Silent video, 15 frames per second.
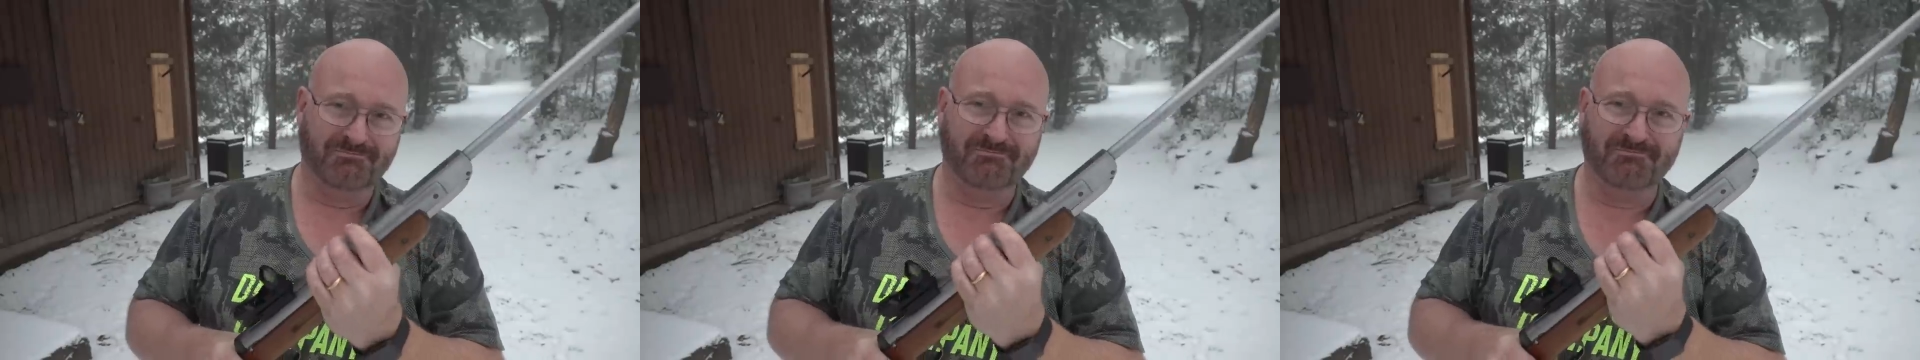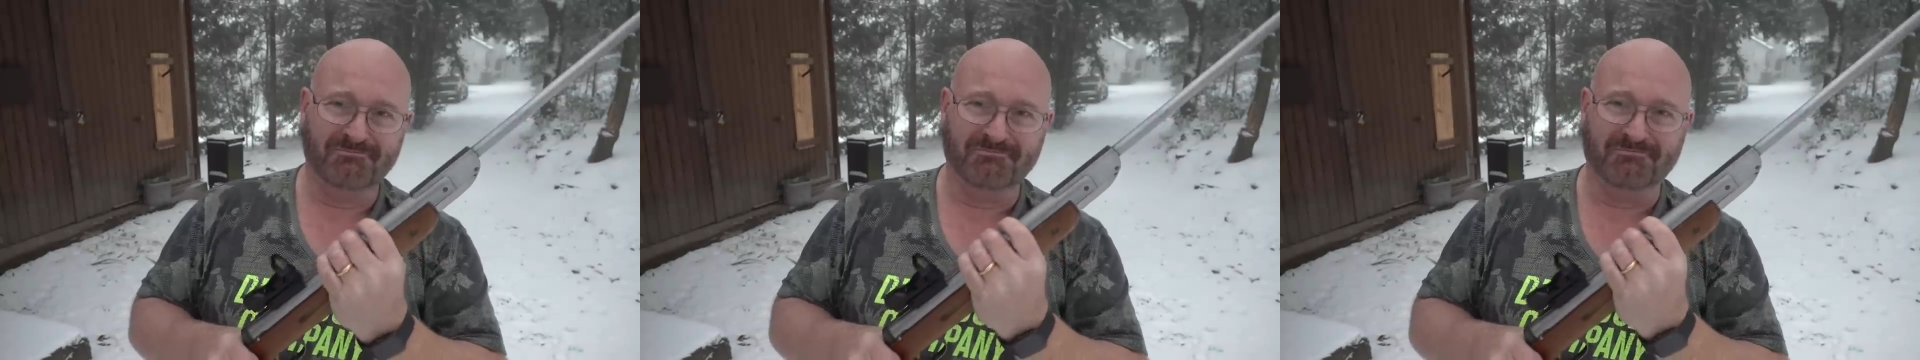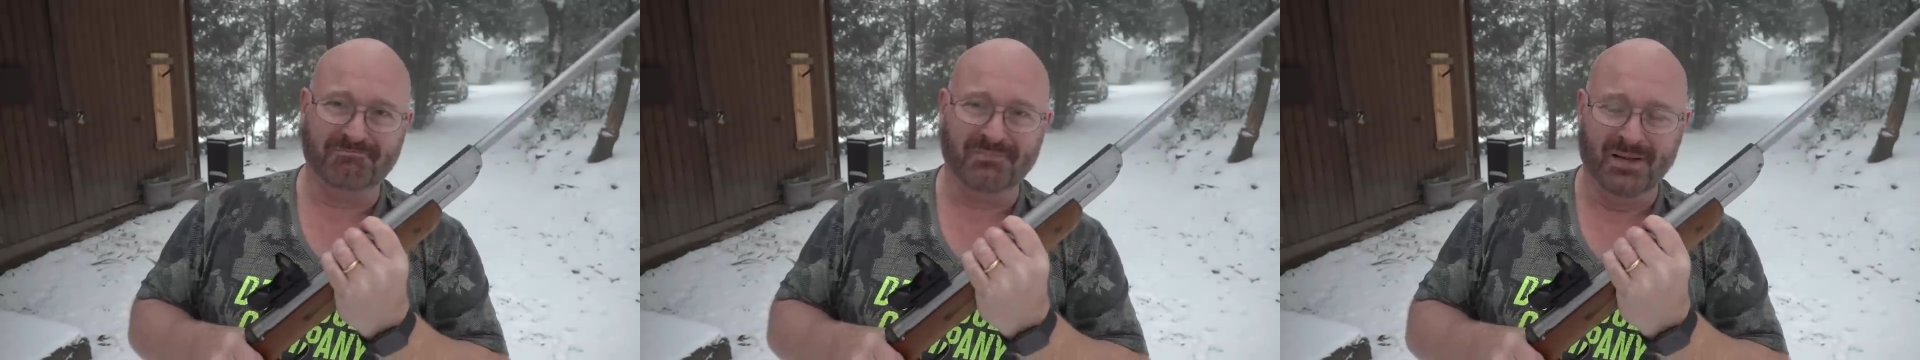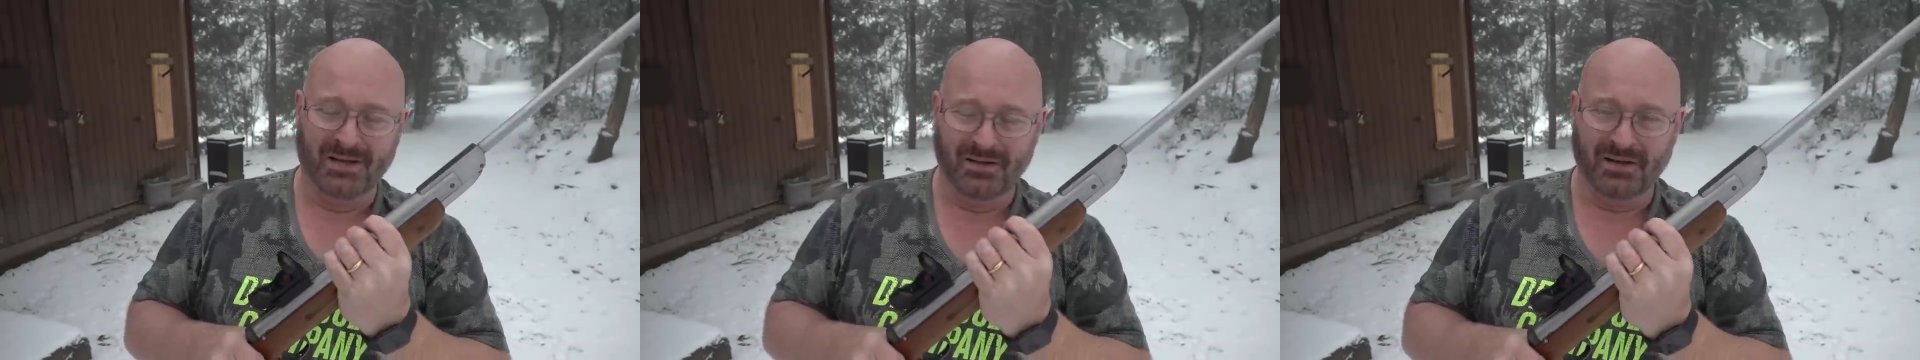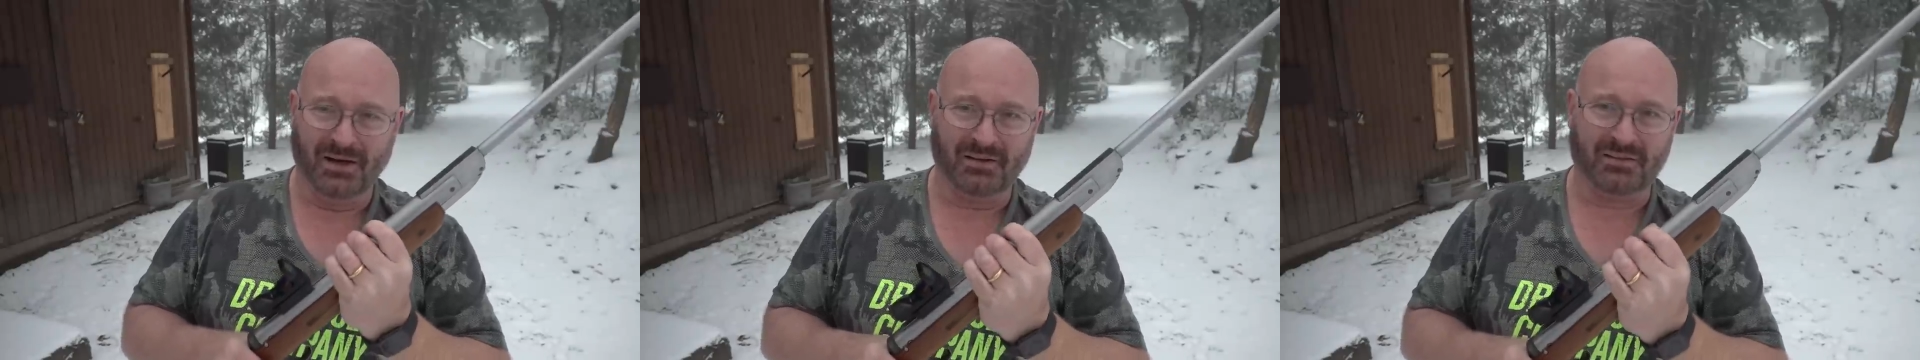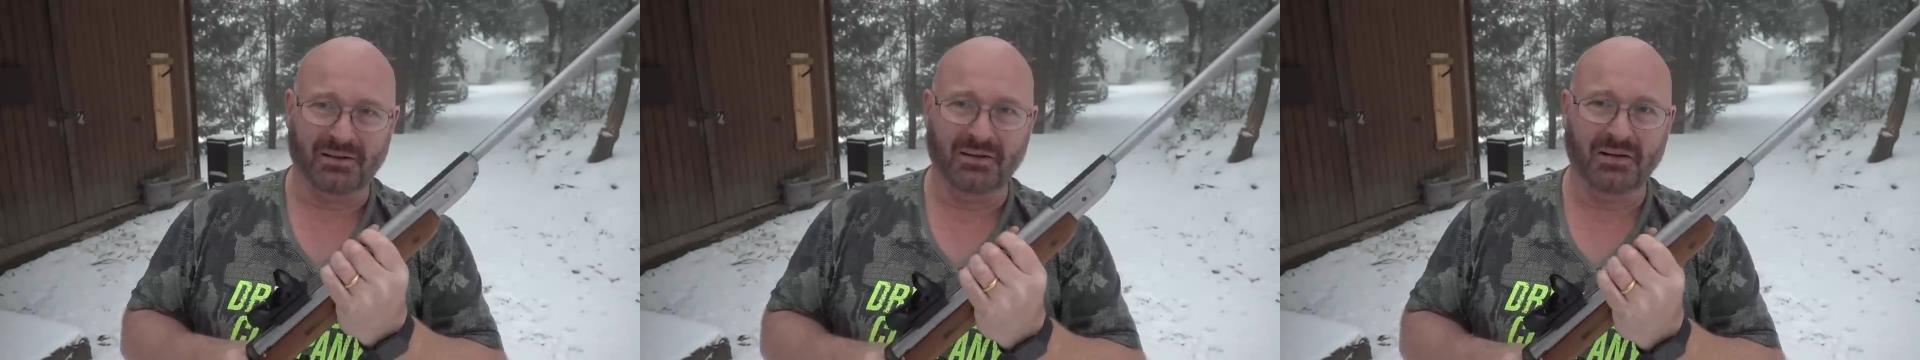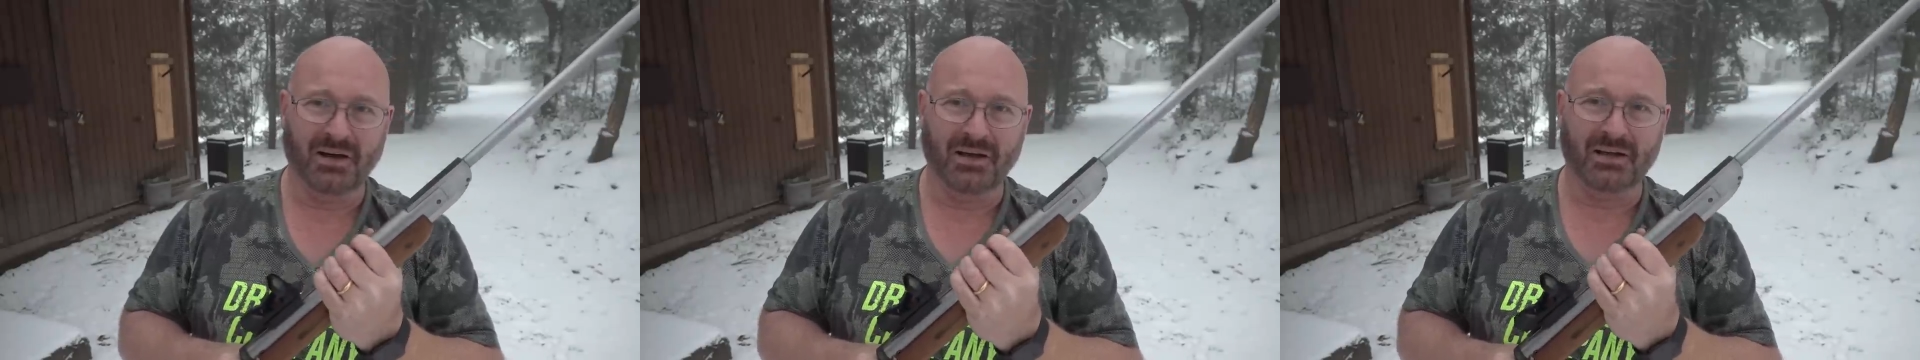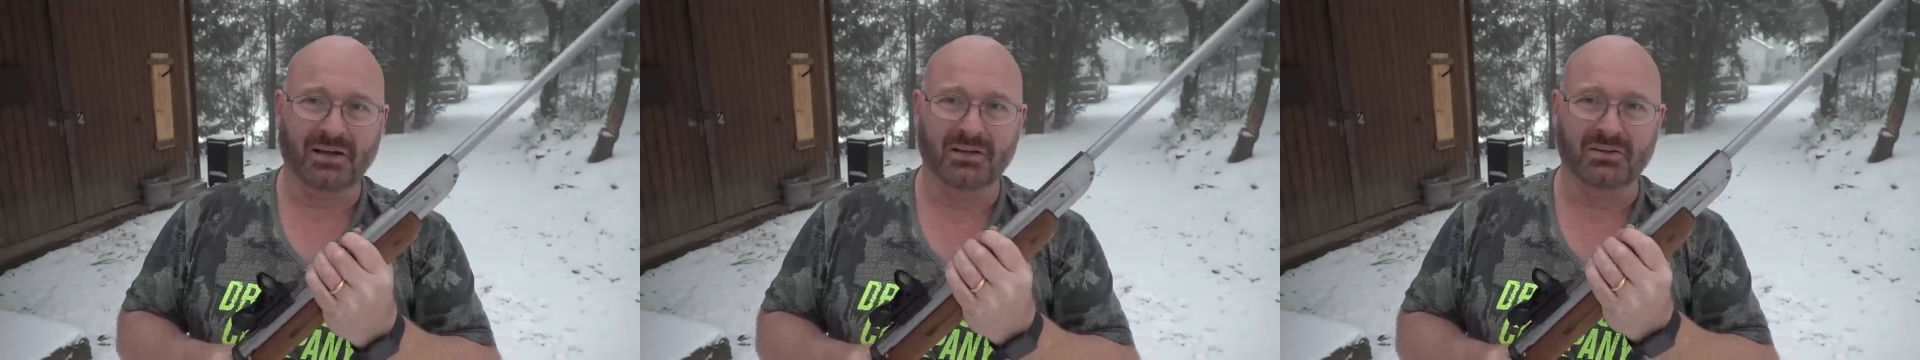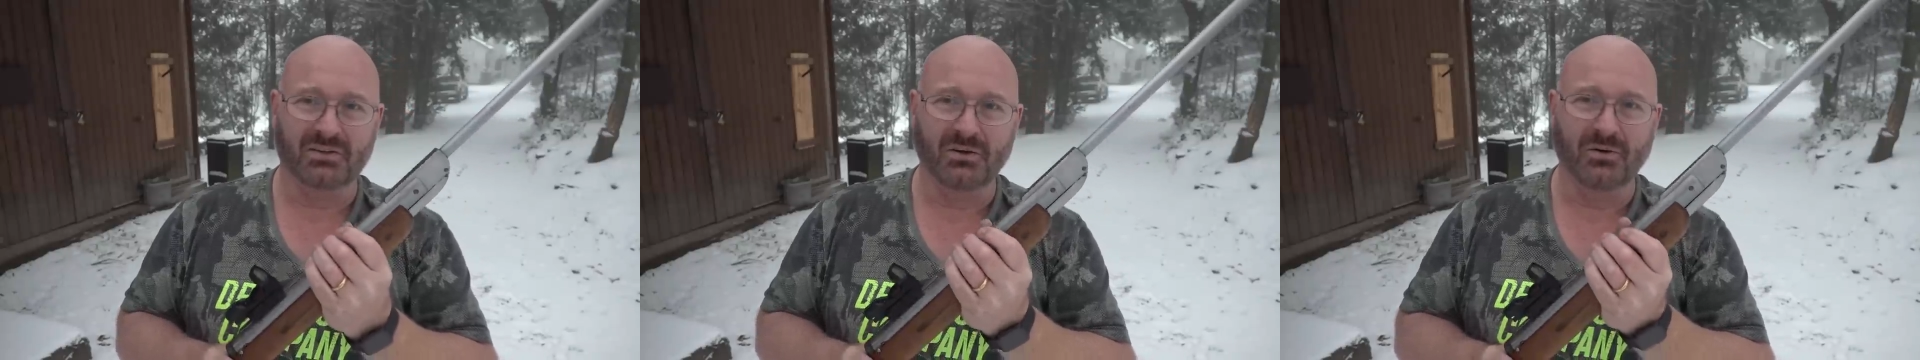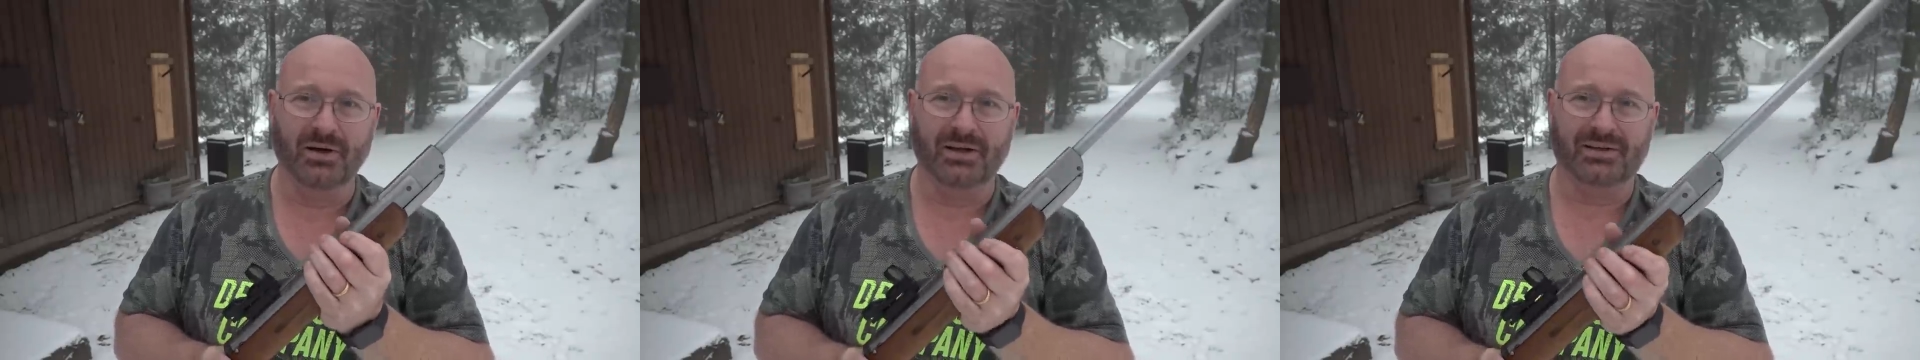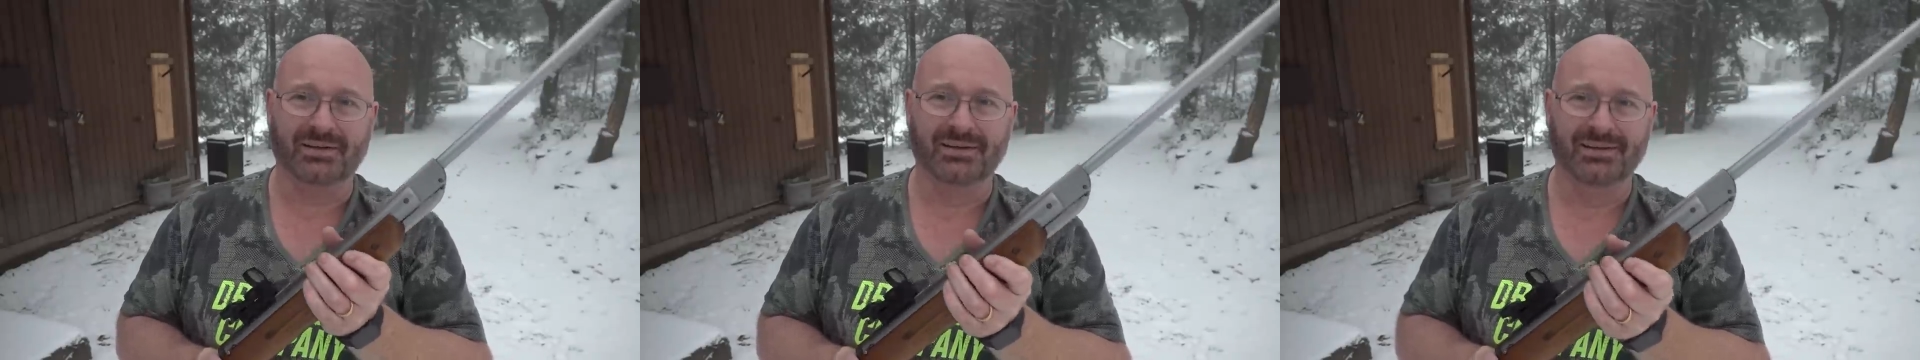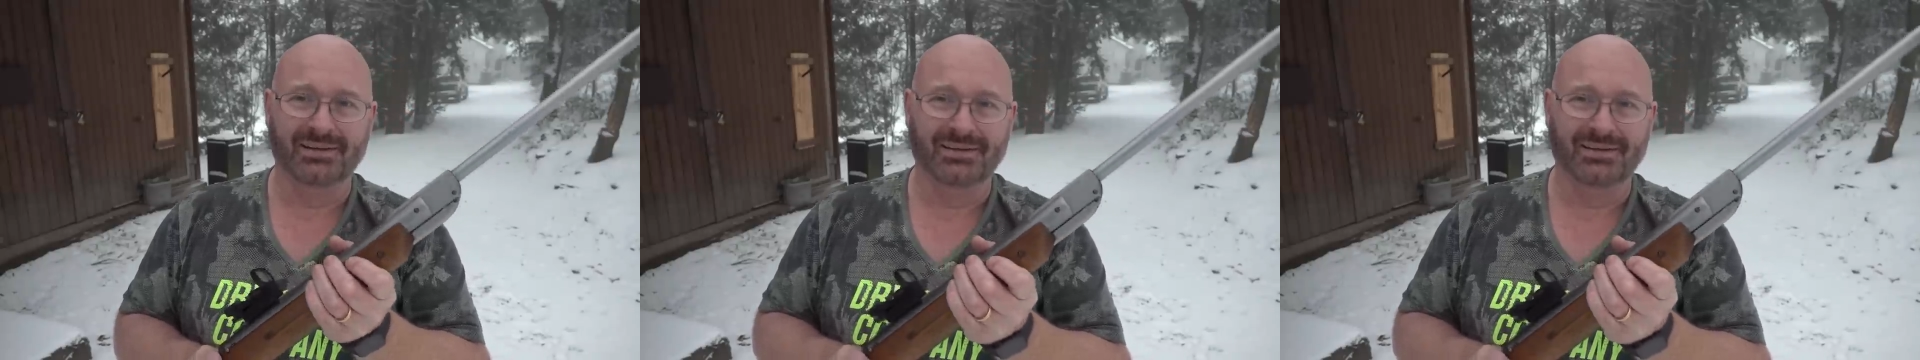I think I can do it.